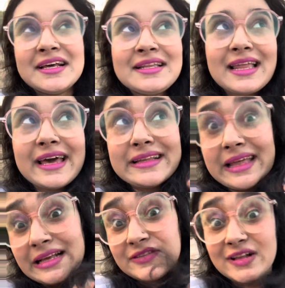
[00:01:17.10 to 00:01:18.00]
like
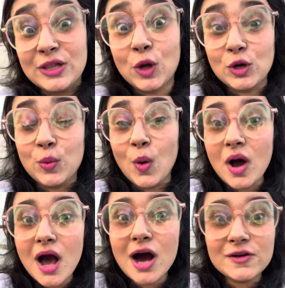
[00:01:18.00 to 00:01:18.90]
things will not
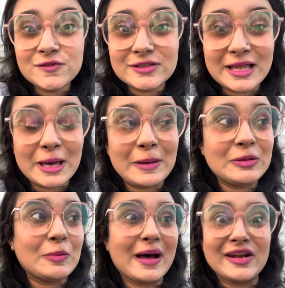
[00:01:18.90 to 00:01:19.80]
work out for them
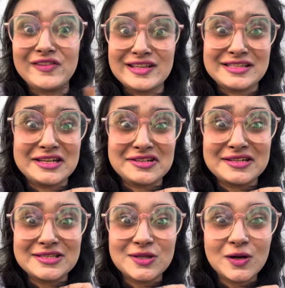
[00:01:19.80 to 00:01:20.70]
the manifestation
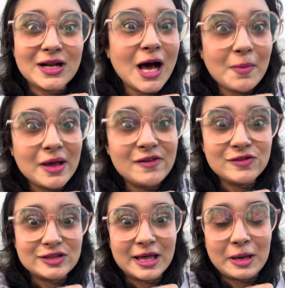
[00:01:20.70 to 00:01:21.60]
is not coming
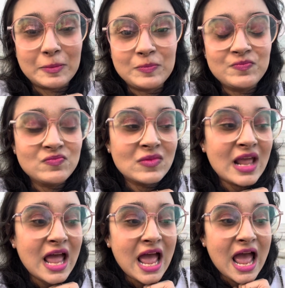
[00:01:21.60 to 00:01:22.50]
for them
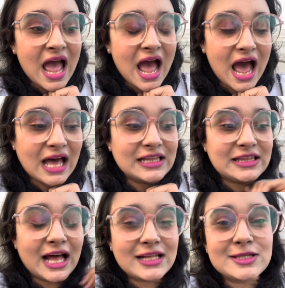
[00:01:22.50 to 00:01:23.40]
and
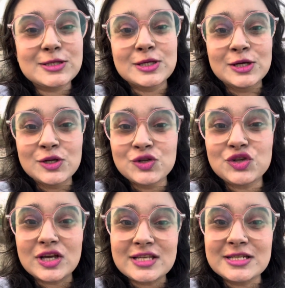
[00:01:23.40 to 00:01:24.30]
that's
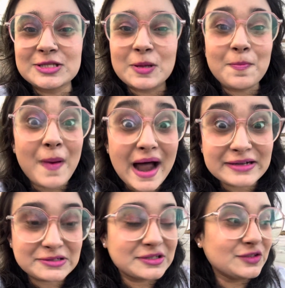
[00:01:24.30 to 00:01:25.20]
just as a
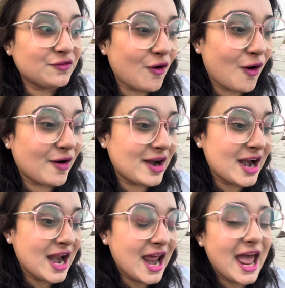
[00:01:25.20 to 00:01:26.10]
pattern for
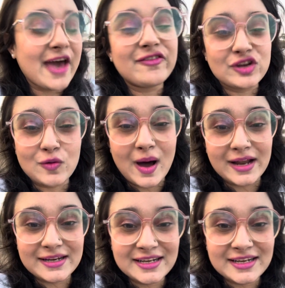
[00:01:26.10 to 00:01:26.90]
everyone